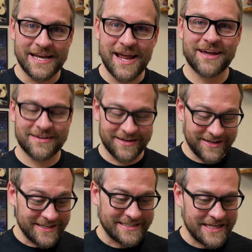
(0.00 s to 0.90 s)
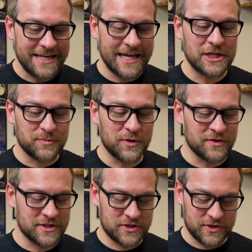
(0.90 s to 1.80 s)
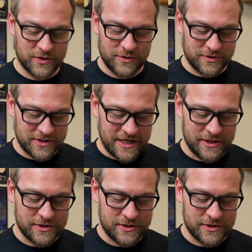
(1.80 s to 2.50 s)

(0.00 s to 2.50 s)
NECA, Teenage Mutant Ninja Turtles,